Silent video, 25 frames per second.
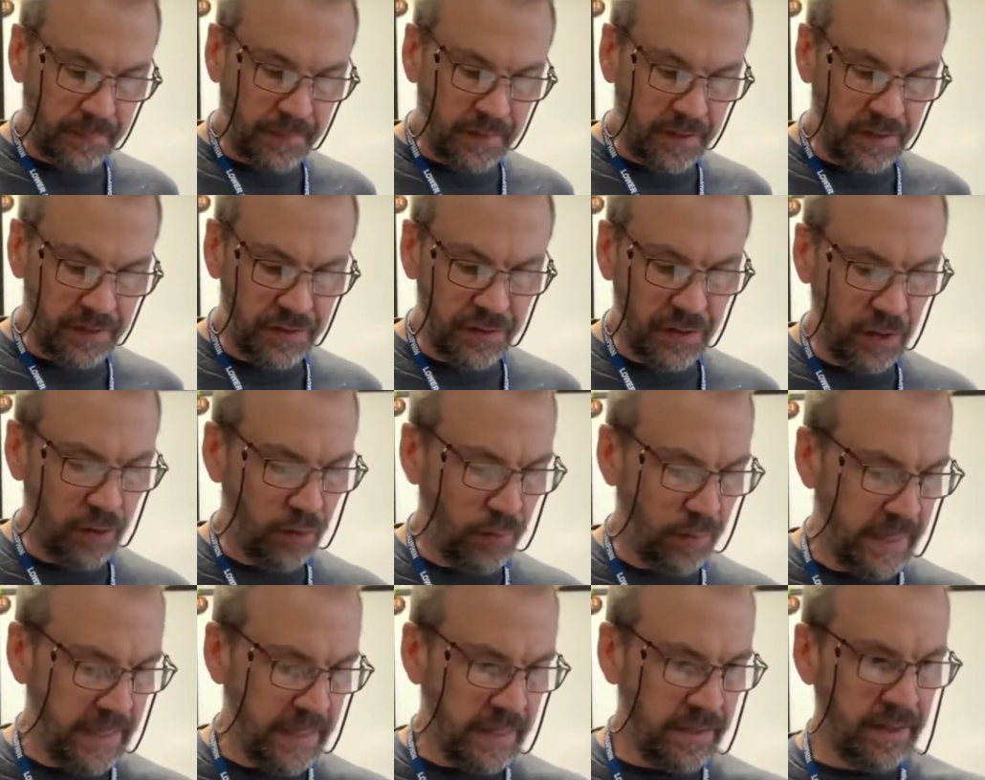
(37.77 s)
So the
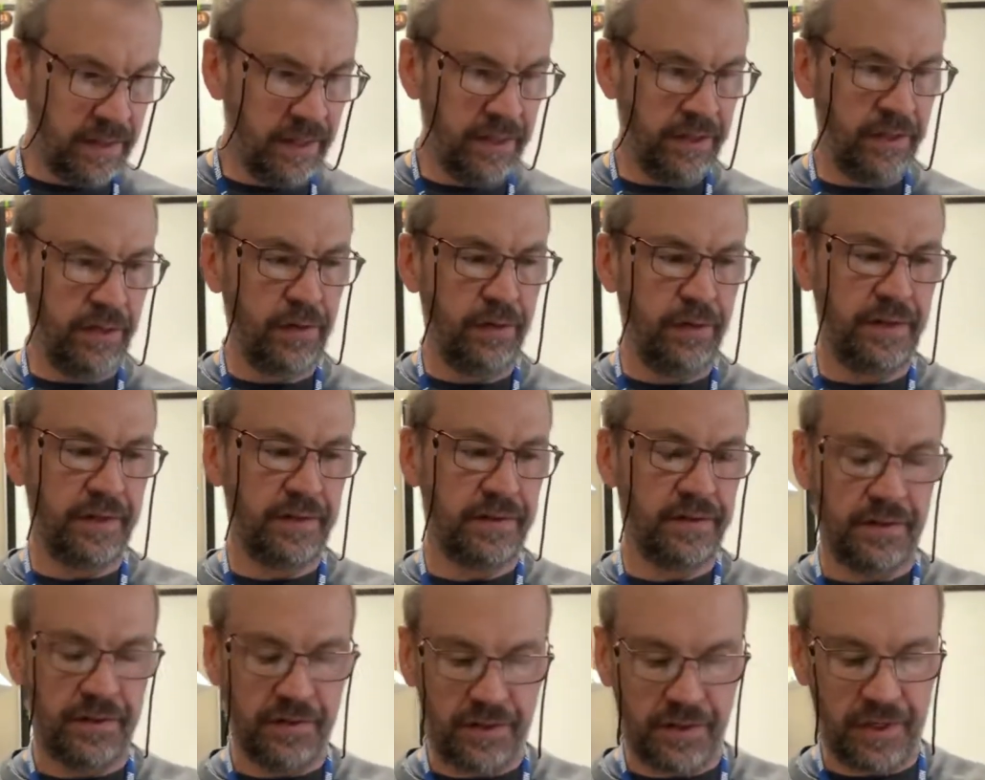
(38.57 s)
way you're going to do
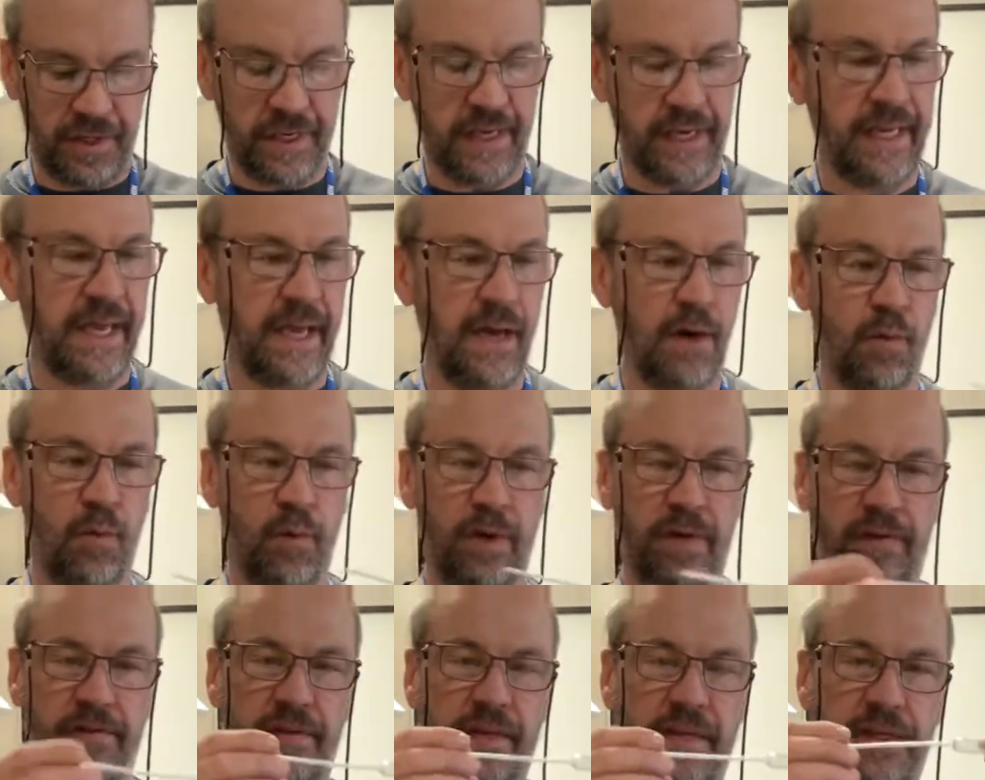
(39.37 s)
this is you're going to get
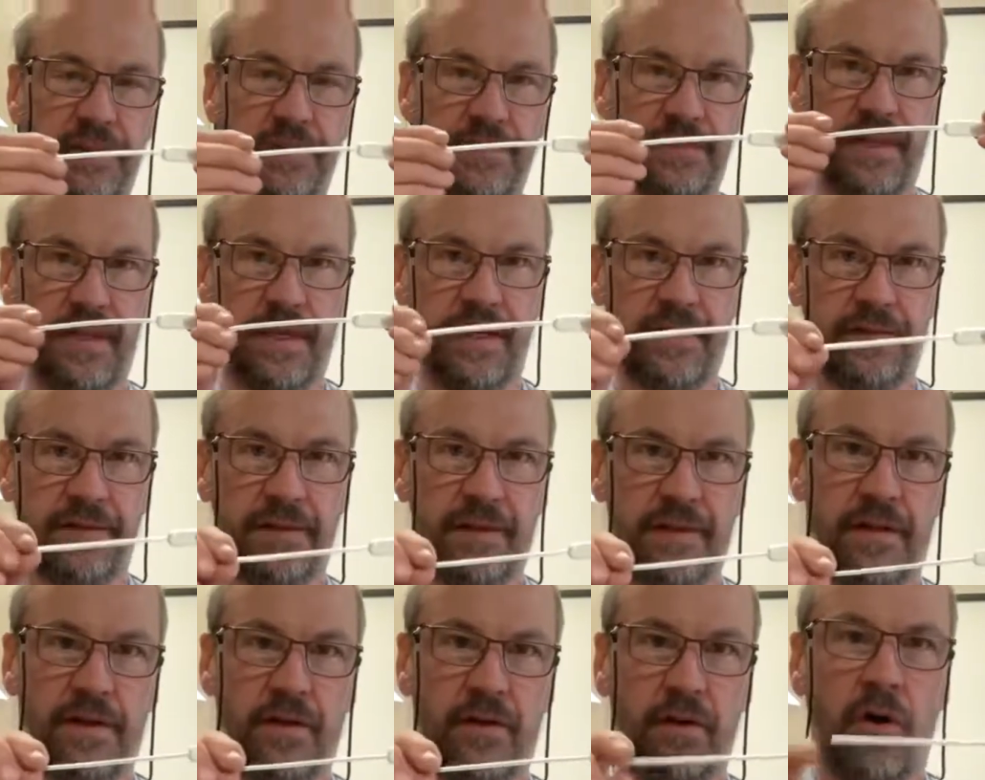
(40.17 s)
one of these things,
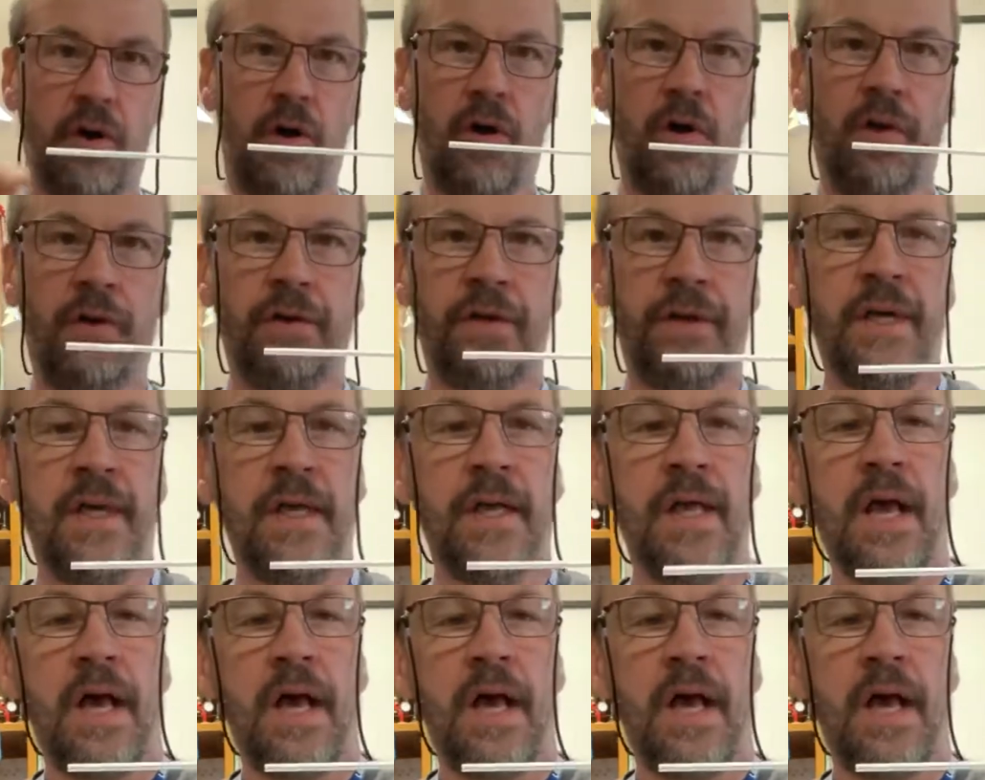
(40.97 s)
and they're called